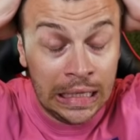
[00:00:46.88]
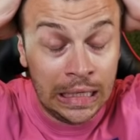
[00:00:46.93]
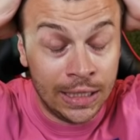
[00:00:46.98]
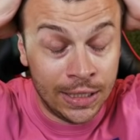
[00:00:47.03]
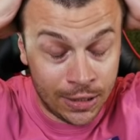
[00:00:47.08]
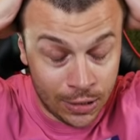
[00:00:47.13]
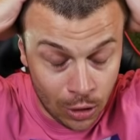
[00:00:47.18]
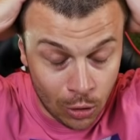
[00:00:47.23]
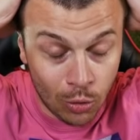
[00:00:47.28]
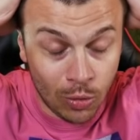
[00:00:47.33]

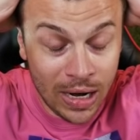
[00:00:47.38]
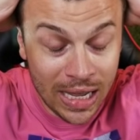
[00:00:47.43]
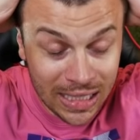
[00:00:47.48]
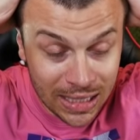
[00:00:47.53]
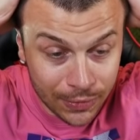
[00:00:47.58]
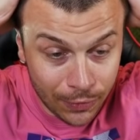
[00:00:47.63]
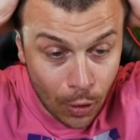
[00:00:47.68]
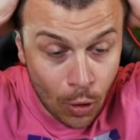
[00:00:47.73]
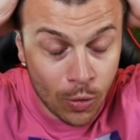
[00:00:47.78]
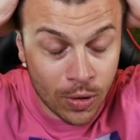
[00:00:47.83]
So
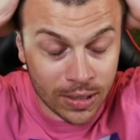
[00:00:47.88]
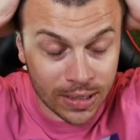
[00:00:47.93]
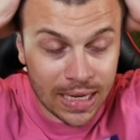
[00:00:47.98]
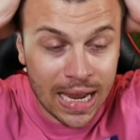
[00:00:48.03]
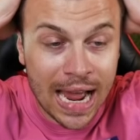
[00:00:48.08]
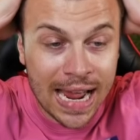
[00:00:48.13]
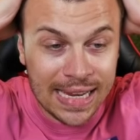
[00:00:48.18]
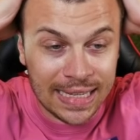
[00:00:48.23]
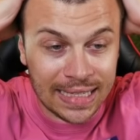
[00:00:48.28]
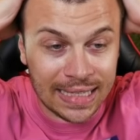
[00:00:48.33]
let's focus,
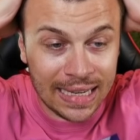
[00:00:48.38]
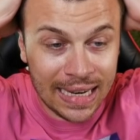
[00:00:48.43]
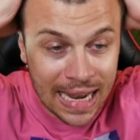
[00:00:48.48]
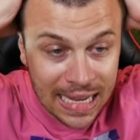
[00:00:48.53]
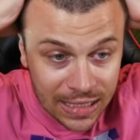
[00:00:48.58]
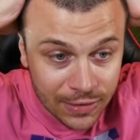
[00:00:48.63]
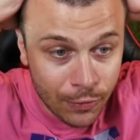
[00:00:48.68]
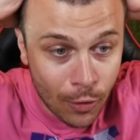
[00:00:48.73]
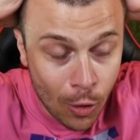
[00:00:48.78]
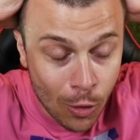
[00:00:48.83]
guys.
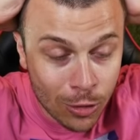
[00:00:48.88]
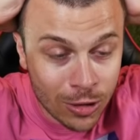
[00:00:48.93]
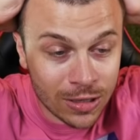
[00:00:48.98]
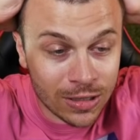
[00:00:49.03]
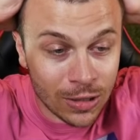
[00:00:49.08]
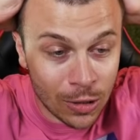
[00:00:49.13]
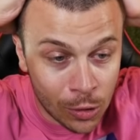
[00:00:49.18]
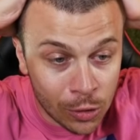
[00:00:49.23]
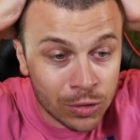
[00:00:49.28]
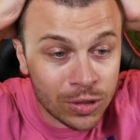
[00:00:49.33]
Let's
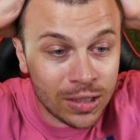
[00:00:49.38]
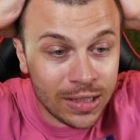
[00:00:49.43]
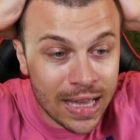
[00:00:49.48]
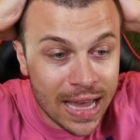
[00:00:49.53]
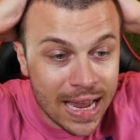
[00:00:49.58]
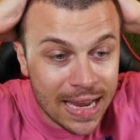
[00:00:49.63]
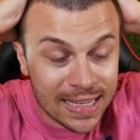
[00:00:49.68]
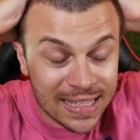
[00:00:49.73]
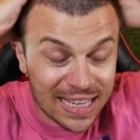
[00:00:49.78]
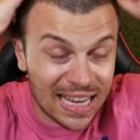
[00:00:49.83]
focus on
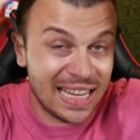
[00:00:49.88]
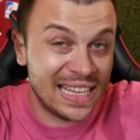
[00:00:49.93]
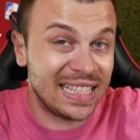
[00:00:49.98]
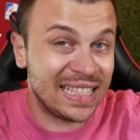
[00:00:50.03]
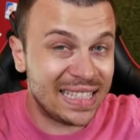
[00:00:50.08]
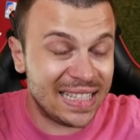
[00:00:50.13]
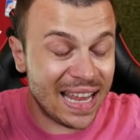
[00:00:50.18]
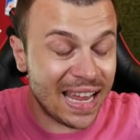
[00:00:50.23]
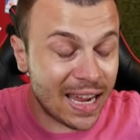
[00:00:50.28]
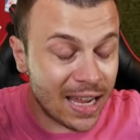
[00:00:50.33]
today's
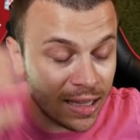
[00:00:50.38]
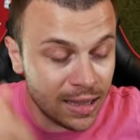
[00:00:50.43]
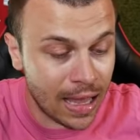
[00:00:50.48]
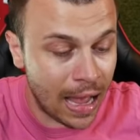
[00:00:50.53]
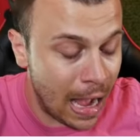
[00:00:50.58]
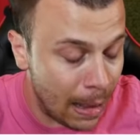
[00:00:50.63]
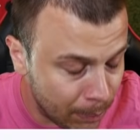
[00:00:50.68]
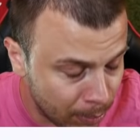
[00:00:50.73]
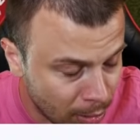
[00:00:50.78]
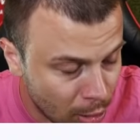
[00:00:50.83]
second
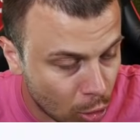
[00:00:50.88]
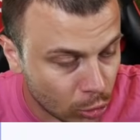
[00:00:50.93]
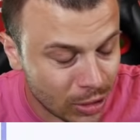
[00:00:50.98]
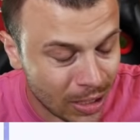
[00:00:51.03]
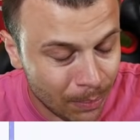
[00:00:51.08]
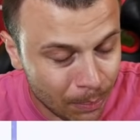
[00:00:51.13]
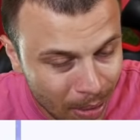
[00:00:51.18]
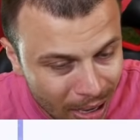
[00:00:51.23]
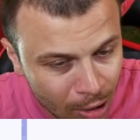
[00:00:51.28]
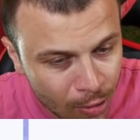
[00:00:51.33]
upload.
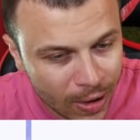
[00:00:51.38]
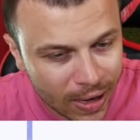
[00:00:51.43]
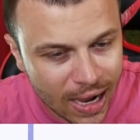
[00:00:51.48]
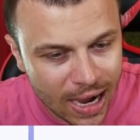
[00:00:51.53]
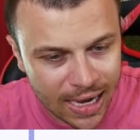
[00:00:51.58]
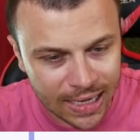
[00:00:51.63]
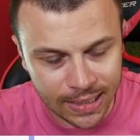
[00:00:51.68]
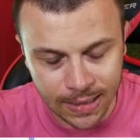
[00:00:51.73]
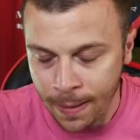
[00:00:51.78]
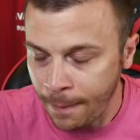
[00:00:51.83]
And by the way,
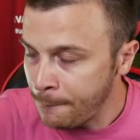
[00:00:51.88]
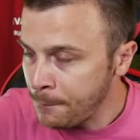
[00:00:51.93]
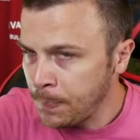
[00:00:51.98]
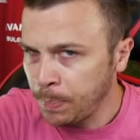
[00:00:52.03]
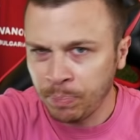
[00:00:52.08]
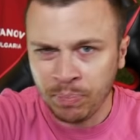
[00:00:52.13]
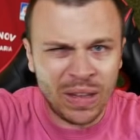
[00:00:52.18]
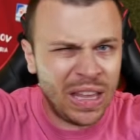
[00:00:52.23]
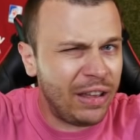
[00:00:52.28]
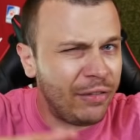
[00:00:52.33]
guys,
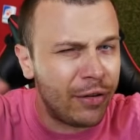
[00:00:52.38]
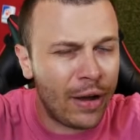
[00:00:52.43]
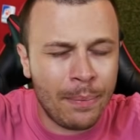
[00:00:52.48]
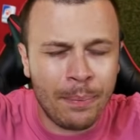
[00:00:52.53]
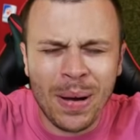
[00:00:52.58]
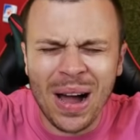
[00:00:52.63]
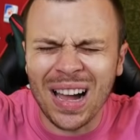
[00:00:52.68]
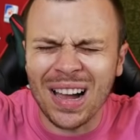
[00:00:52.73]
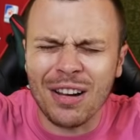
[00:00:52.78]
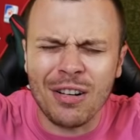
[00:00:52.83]
if I
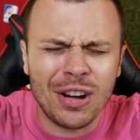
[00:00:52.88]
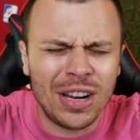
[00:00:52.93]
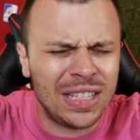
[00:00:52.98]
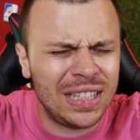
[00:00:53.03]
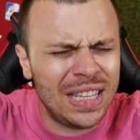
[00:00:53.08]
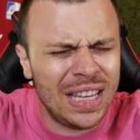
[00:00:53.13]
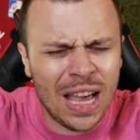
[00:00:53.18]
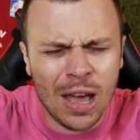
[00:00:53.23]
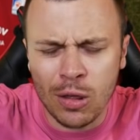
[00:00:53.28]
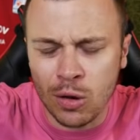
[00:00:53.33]
pack
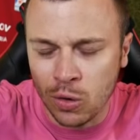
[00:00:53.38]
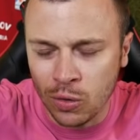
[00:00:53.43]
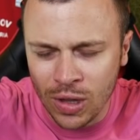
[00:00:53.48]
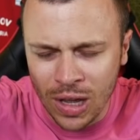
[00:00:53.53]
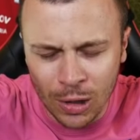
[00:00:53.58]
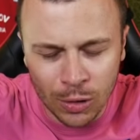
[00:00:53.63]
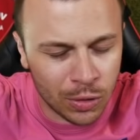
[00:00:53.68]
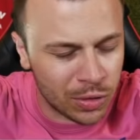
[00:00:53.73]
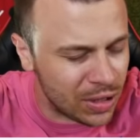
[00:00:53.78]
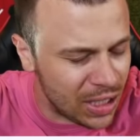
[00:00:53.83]
Cristiano
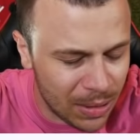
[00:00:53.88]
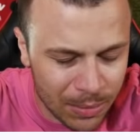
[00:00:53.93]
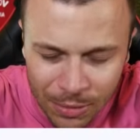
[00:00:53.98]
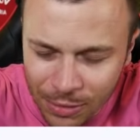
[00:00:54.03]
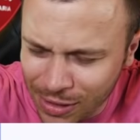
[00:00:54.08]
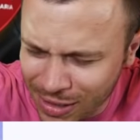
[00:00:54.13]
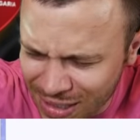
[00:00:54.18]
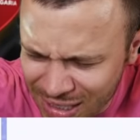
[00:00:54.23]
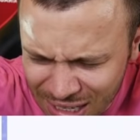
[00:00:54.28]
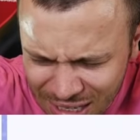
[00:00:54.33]
Ronaldo Team of
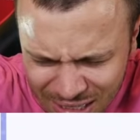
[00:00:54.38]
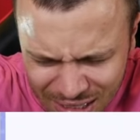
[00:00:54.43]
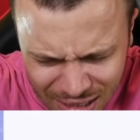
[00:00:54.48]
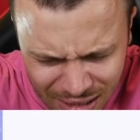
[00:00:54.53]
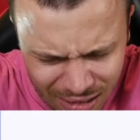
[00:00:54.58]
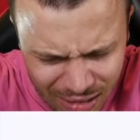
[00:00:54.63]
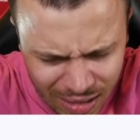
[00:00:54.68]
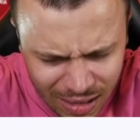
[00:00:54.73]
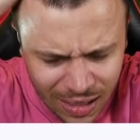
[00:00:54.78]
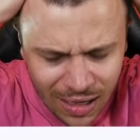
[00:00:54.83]
the
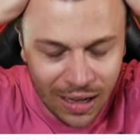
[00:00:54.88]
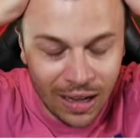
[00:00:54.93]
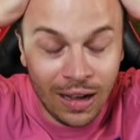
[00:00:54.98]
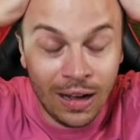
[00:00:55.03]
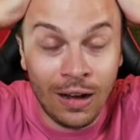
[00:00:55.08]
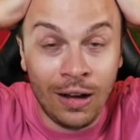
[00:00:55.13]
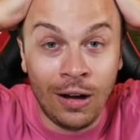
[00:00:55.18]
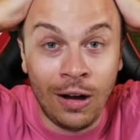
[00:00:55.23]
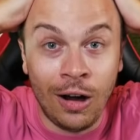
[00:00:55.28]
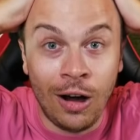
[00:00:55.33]
Season,
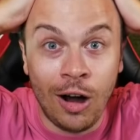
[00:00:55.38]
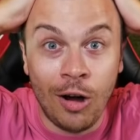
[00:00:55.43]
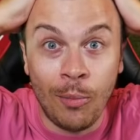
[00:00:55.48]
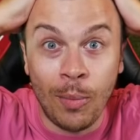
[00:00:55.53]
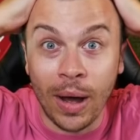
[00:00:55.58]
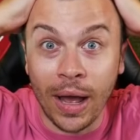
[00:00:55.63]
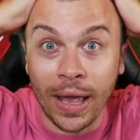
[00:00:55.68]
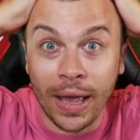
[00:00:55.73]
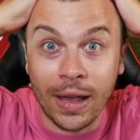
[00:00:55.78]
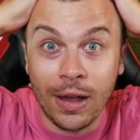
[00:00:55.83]
oh
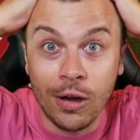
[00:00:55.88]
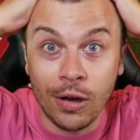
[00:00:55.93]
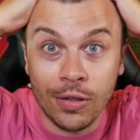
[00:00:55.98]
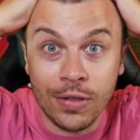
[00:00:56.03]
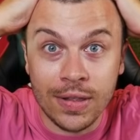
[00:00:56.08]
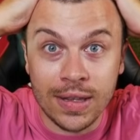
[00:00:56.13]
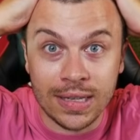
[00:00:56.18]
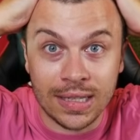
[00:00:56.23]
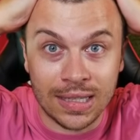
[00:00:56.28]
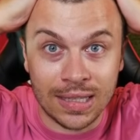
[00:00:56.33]
my
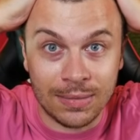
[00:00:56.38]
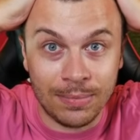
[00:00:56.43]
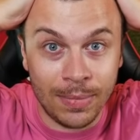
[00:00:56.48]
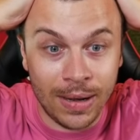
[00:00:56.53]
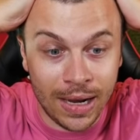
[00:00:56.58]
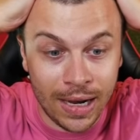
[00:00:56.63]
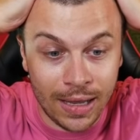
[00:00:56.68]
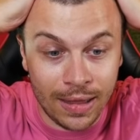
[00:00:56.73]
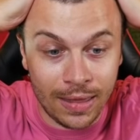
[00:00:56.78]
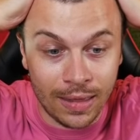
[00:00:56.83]
goodness,
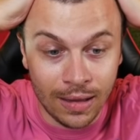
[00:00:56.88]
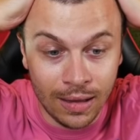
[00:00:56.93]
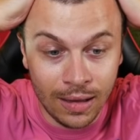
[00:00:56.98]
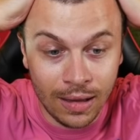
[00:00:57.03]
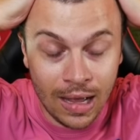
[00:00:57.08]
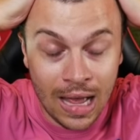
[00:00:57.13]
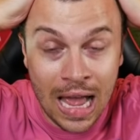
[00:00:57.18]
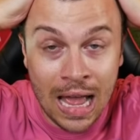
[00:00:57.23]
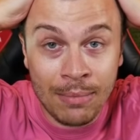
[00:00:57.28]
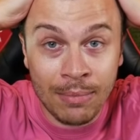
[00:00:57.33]
man,
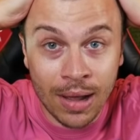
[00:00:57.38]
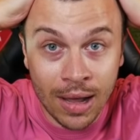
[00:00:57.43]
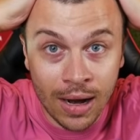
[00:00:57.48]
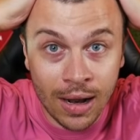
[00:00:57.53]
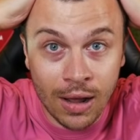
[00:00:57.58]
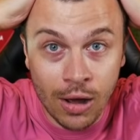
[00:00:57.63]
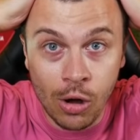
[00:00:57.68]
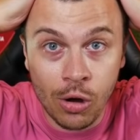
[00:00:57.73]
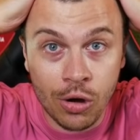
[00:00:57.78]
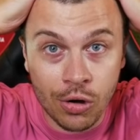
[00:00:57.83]
I'm gonna
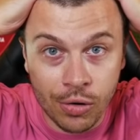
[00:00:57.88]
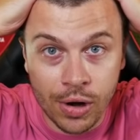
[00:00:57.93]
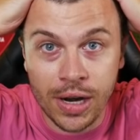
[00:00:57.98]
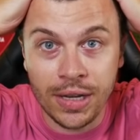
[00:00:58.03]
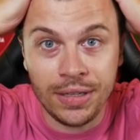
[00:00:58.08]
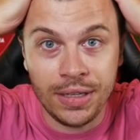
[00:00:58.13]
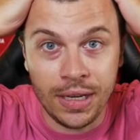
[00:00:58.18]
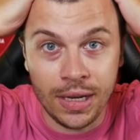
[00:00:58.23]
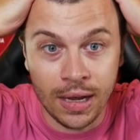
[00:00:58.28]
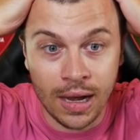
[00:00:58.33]
go
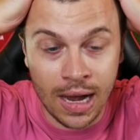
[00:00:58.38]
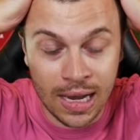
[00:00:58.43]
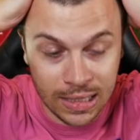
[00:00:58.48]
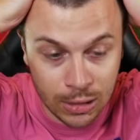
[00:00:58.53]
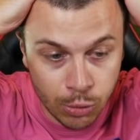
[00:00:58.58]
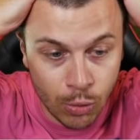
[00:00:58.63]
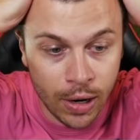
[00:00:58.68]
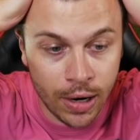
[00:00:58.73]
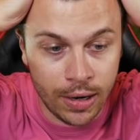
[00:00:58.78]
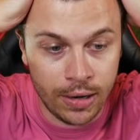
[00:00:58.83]
crazy, I
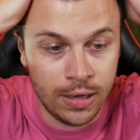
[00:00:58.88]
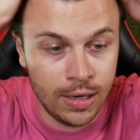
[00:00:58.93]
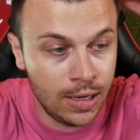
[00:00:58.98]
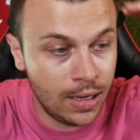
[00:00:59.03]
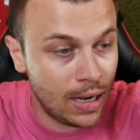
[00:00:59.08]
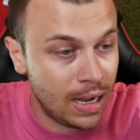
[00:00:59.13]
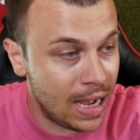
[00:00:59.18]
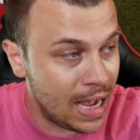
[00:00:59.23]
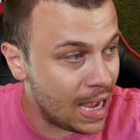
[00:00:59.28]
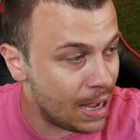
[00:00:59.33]
swear.
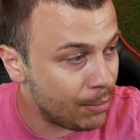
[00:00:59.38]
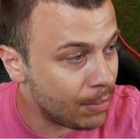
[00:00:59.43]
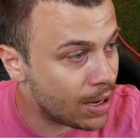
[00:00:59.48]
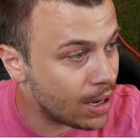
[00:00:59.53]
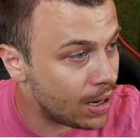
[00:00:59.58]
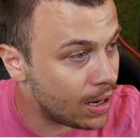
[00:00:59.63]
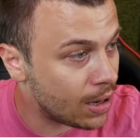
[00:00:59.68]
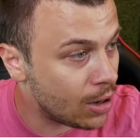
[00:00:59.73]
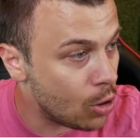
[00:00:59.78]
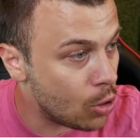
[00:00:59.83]
I'm
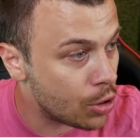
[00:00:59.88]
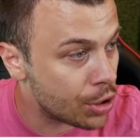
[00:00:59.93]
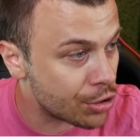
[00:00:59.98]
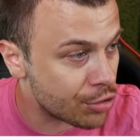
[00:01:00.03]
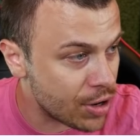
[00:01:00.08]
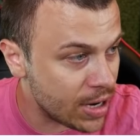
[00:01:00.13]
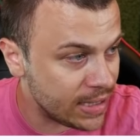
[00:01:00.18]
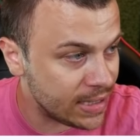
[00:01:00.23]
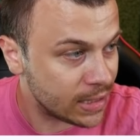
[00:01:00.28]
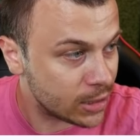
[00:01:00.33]
gonna go
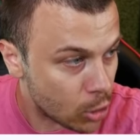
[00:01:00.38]
crazy.